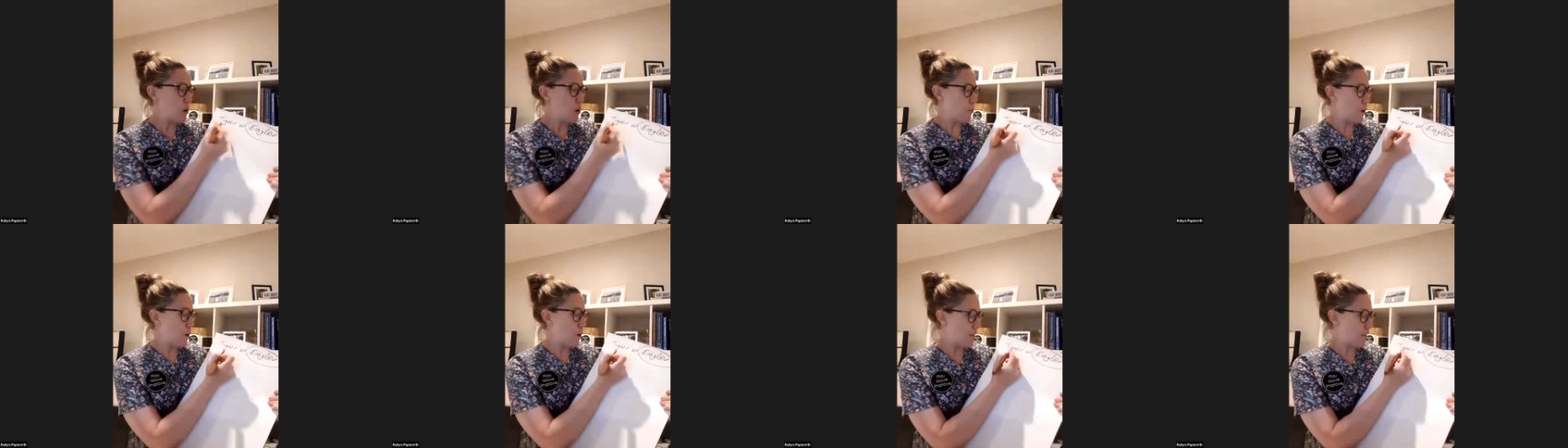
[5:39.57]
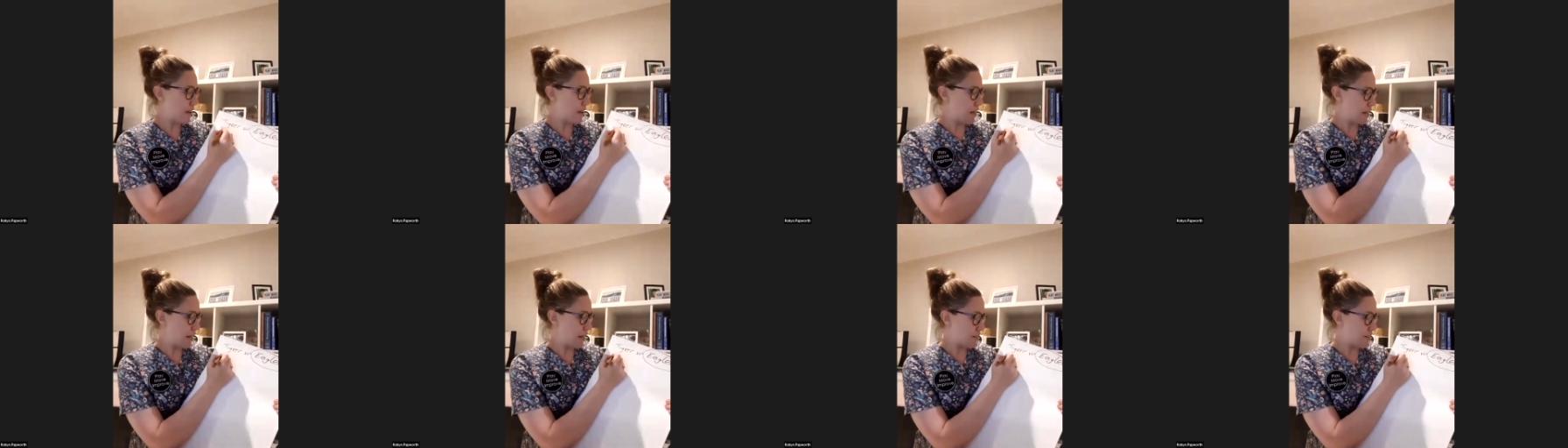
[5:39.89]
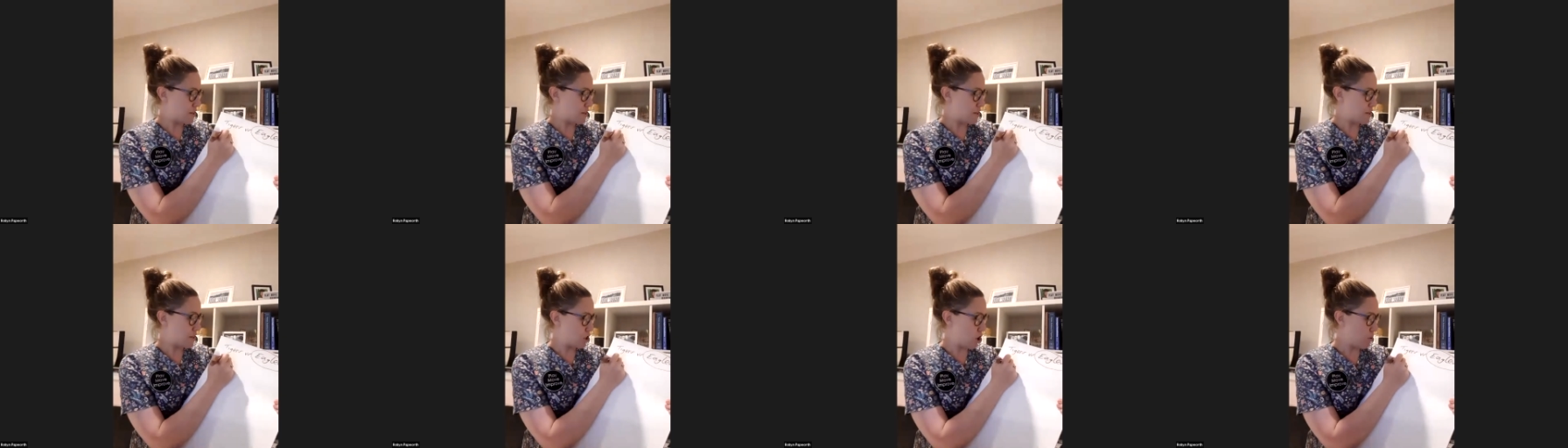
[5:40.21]
whether it's
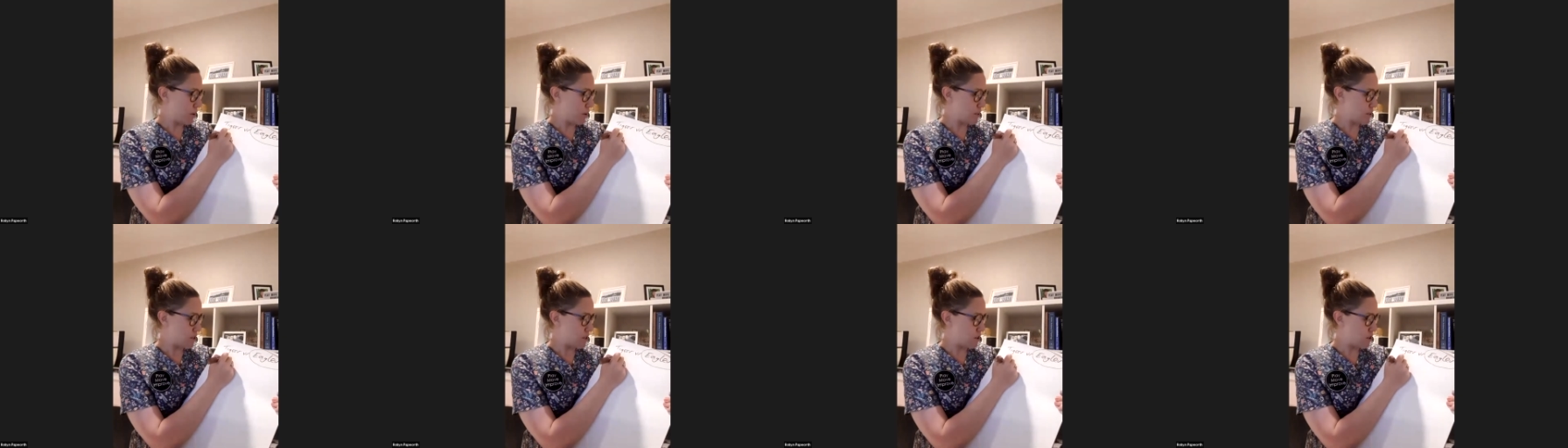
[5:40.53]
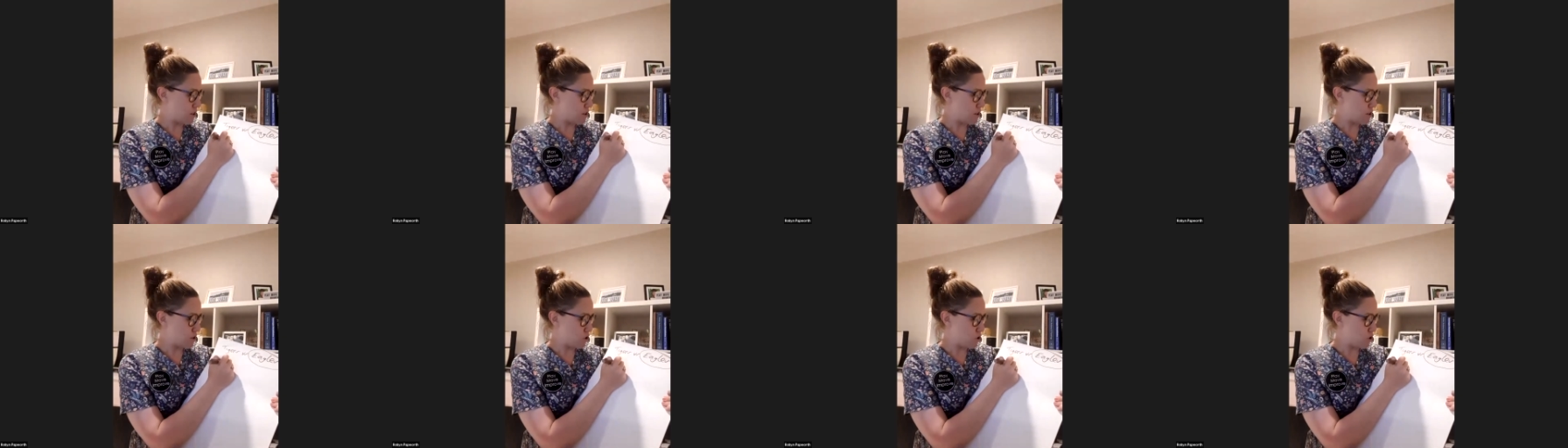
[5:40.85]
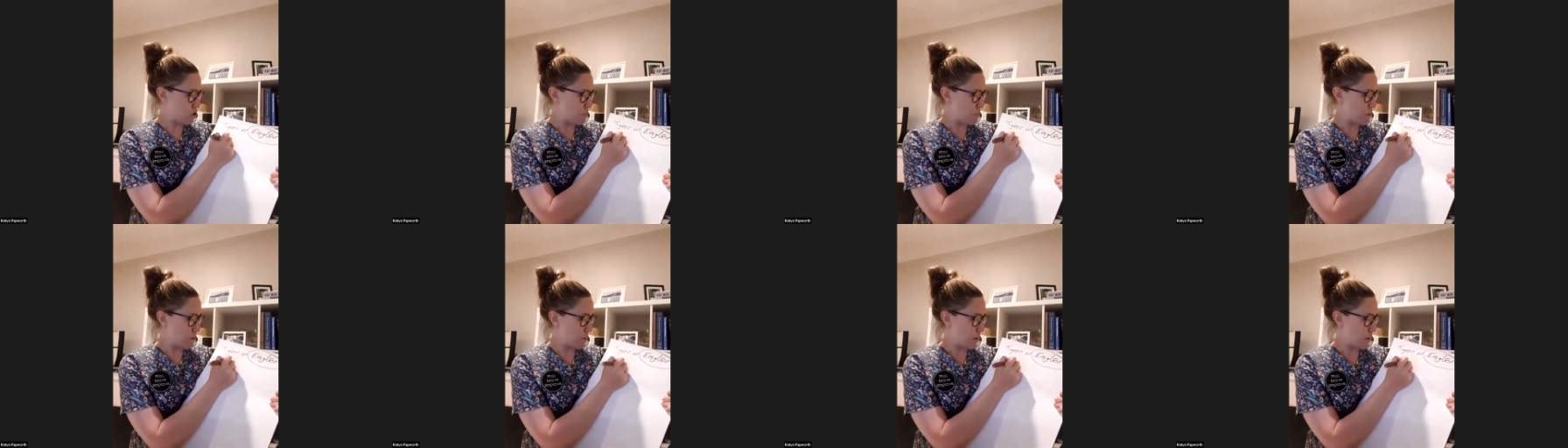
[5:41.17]
going to the
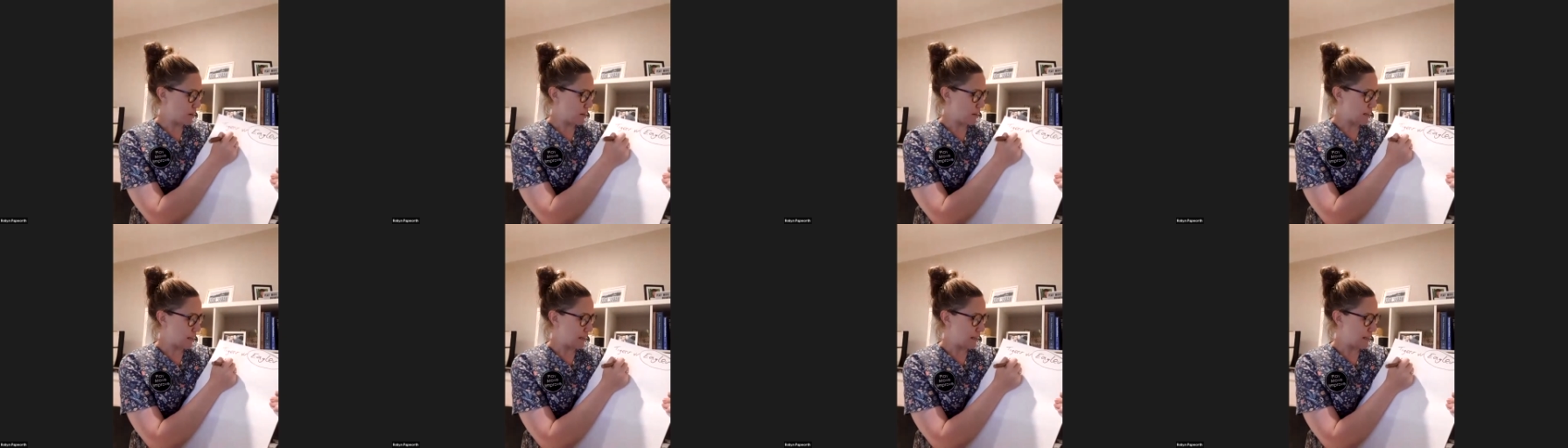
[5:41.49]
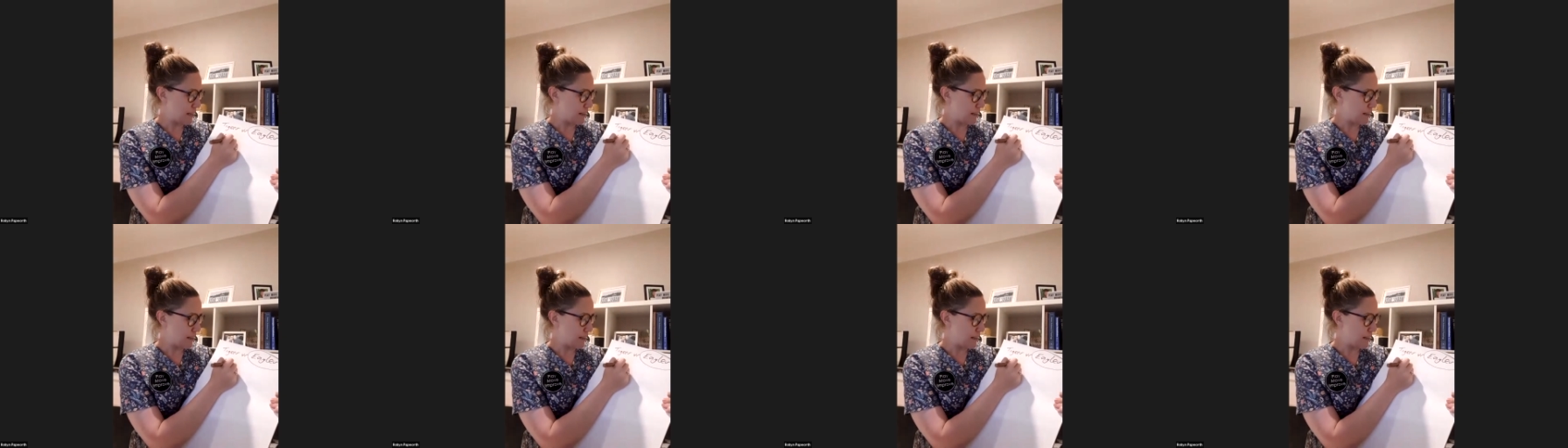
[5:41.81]
supermarket,